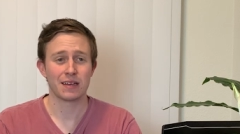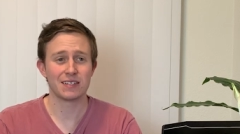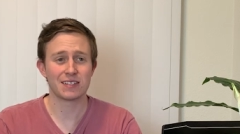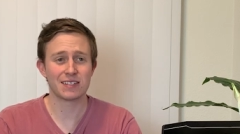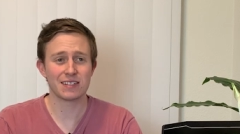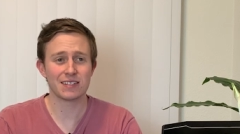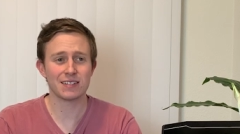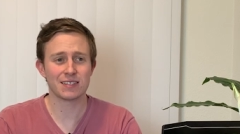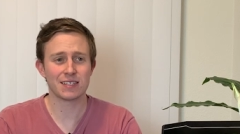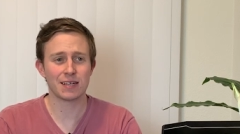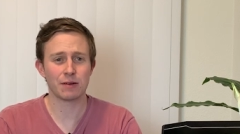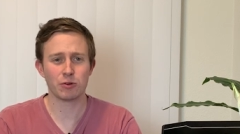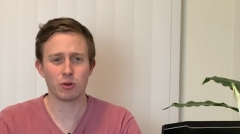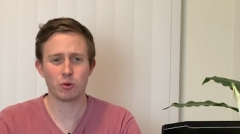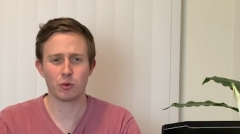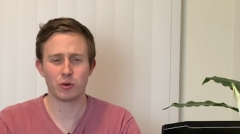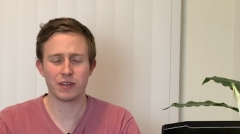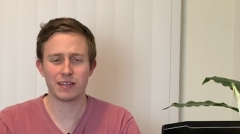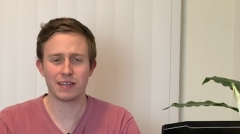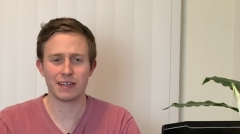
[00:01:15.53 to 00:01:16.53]
This isn't
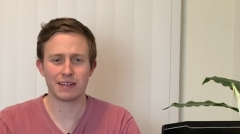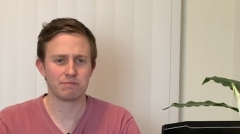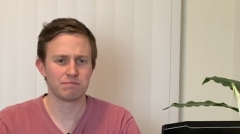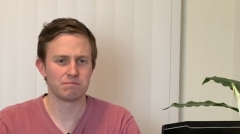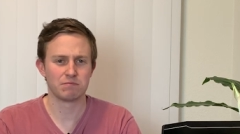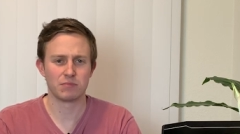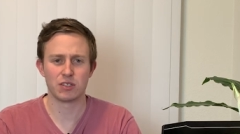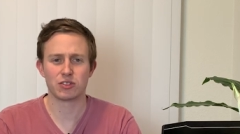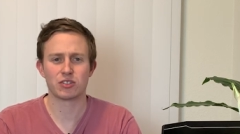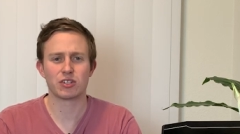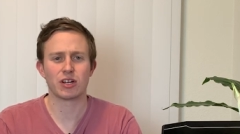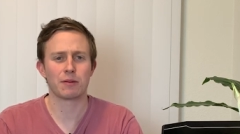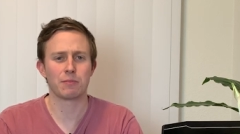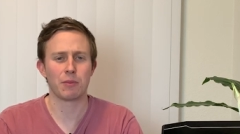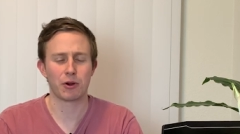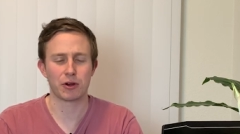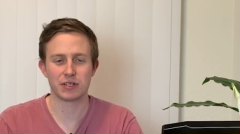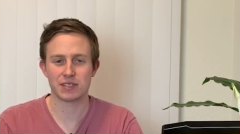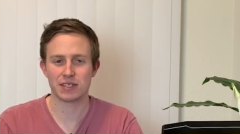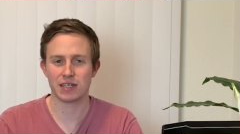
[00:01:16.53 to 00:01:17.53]
something where the, the stock
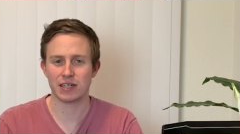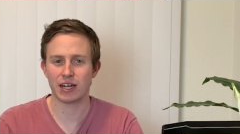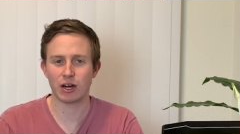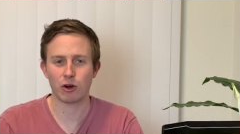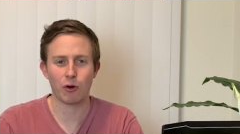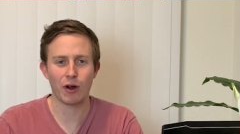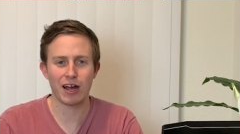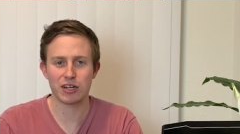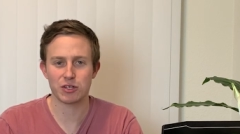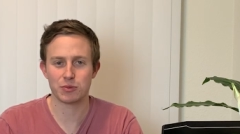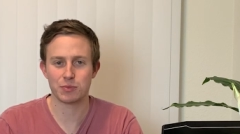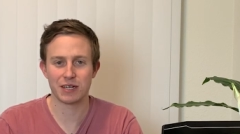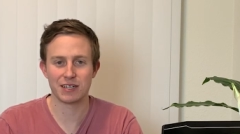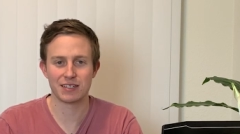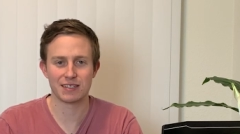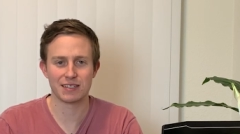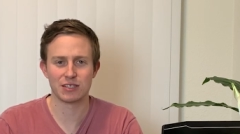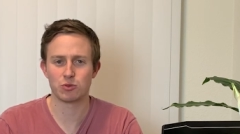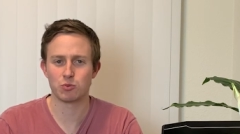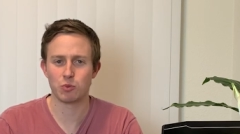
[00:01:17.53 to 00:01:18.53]
market's going to crash
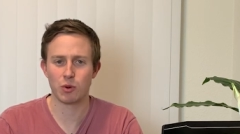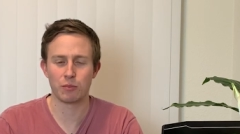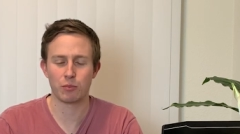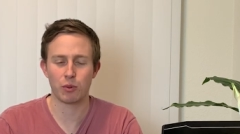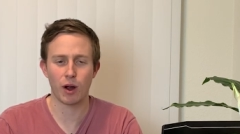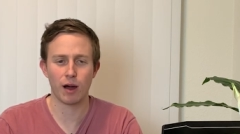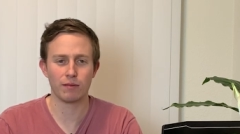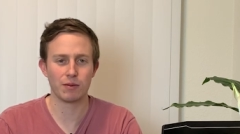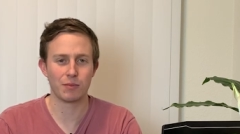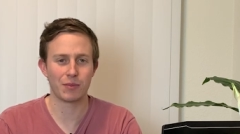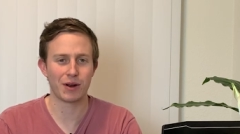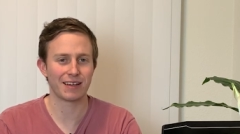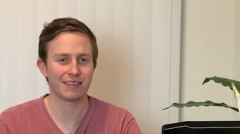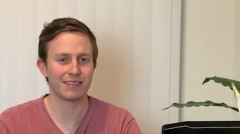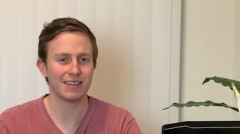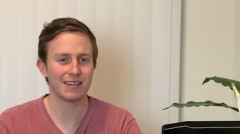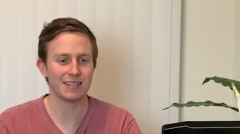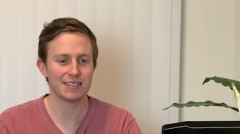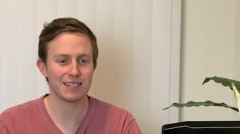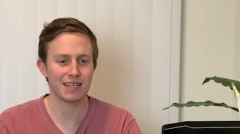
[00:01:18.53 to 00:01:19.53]
because of this one problem, but I
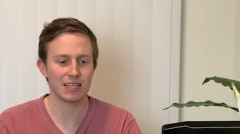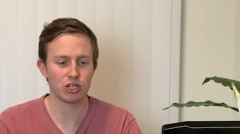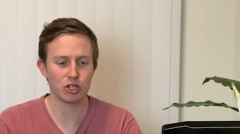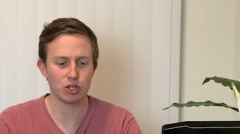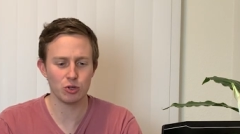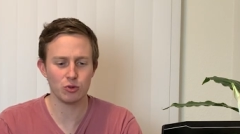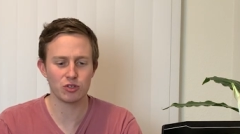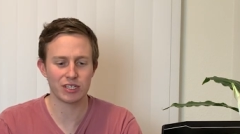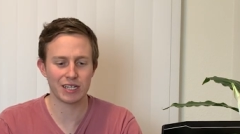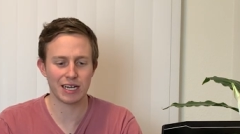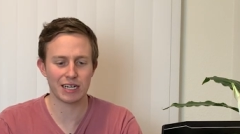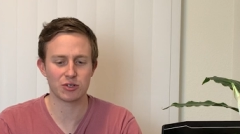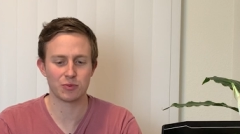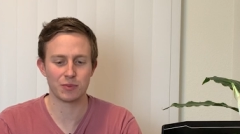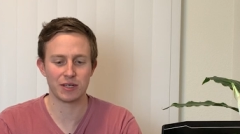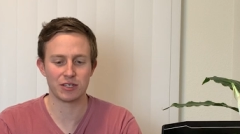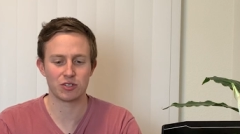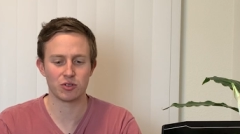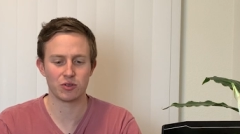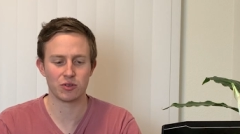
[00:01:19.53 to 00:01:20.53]
think it's a huge
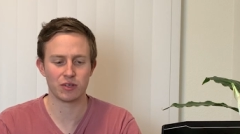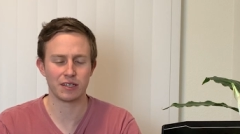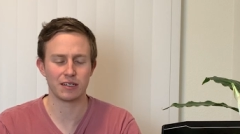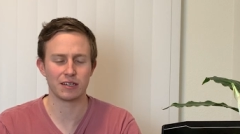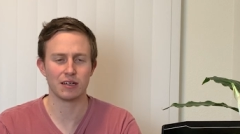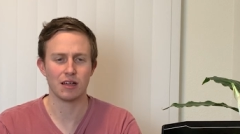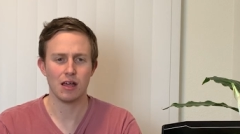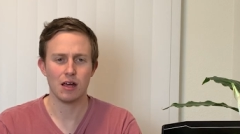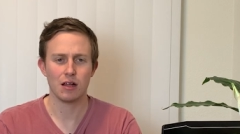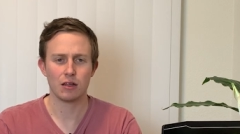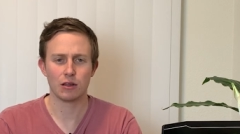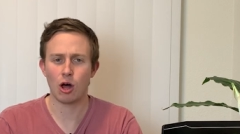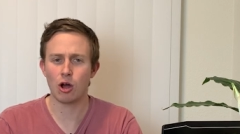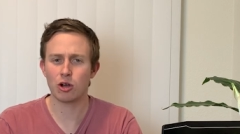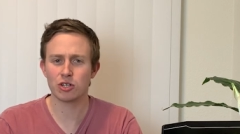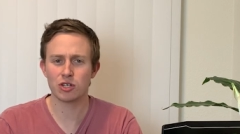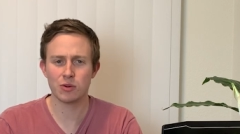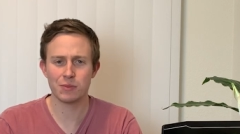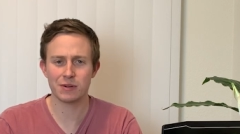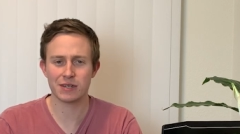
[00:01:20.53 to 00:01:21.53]
detriment to the
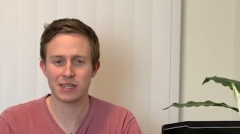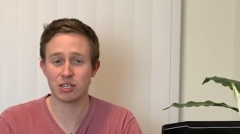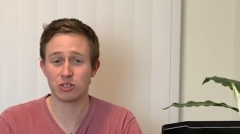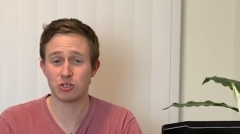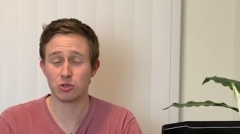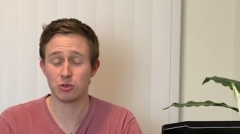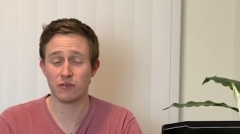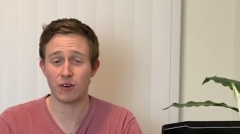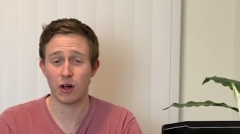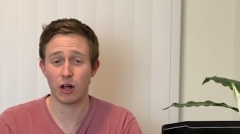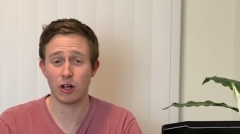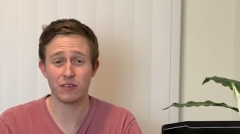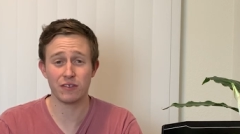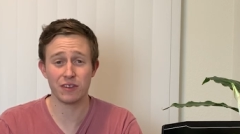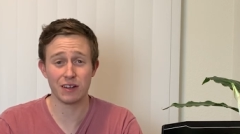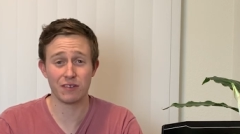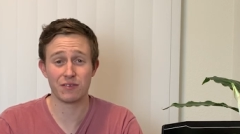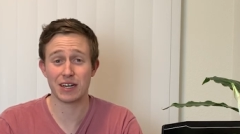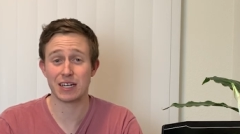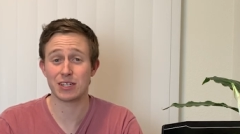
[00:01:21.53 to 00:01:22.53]
long-term potential of all of
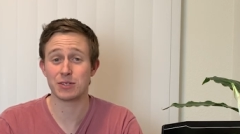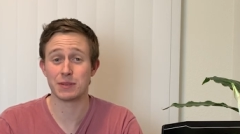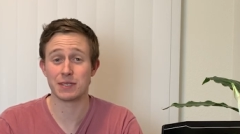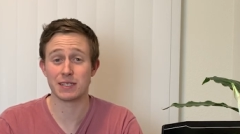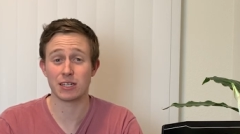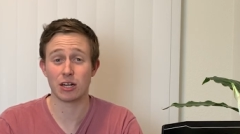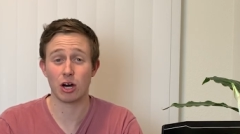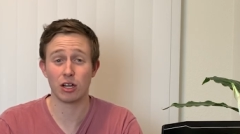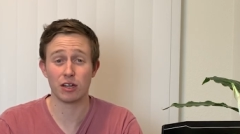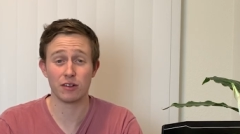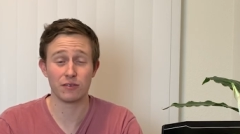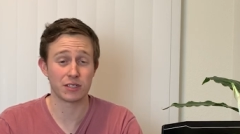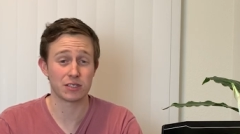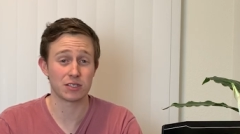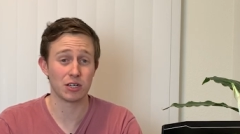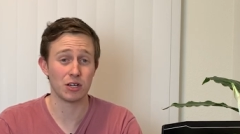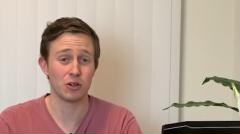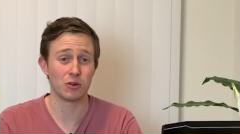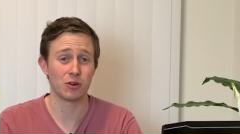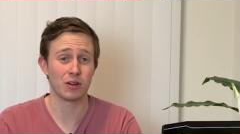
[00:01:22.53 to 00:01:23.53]
the investments that all of
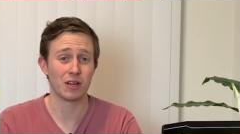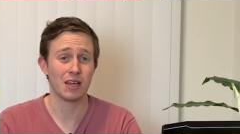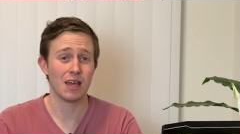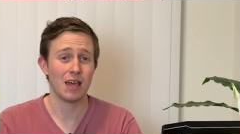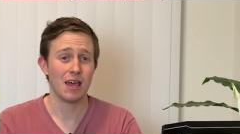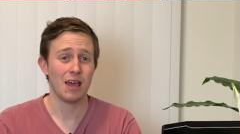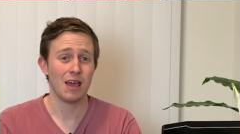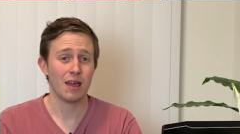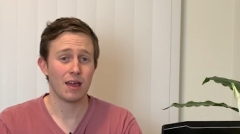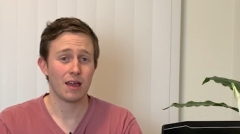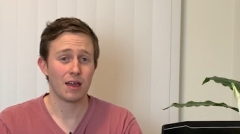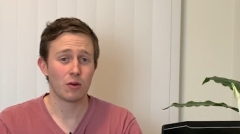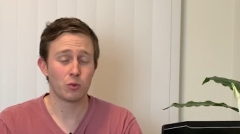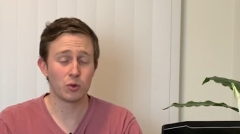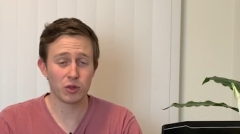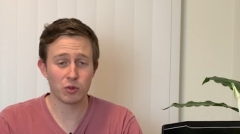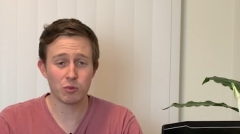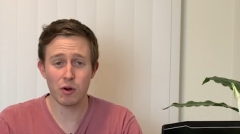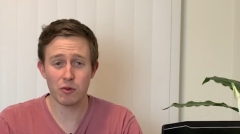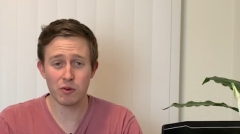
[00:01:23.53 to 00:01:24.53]
us own
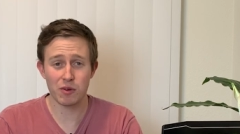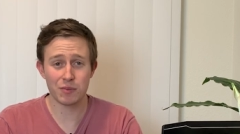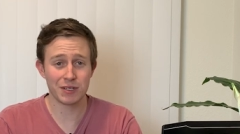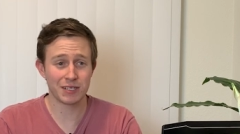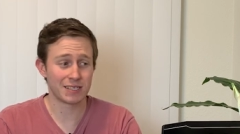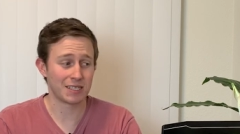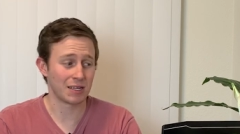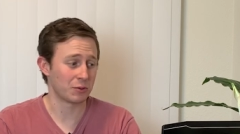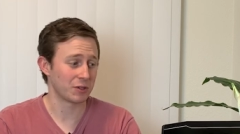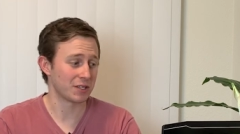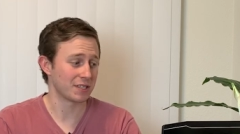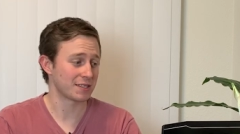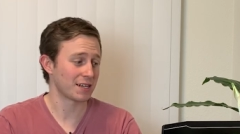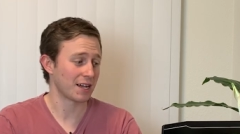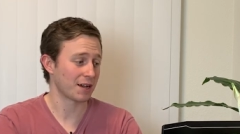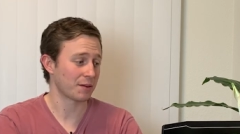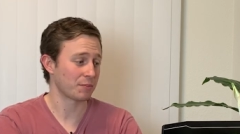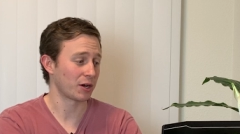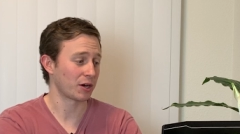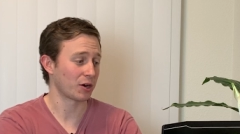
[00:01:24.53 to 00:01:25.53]
with what we've been seeing with the
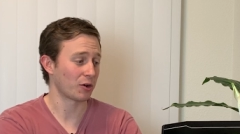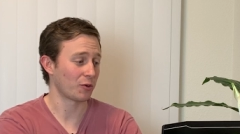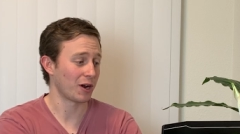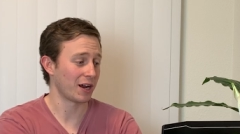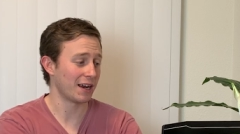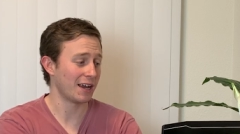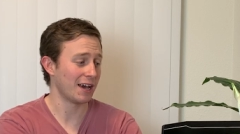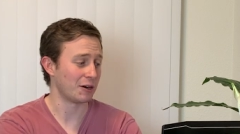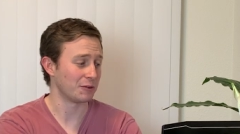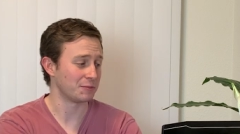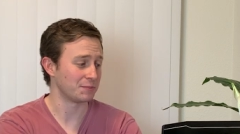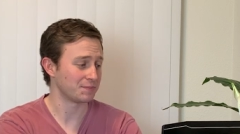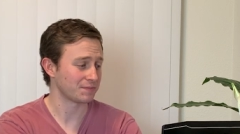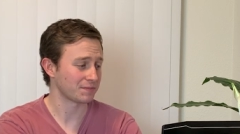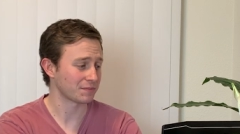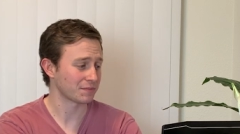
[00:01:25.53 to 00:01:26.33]
stock market right now.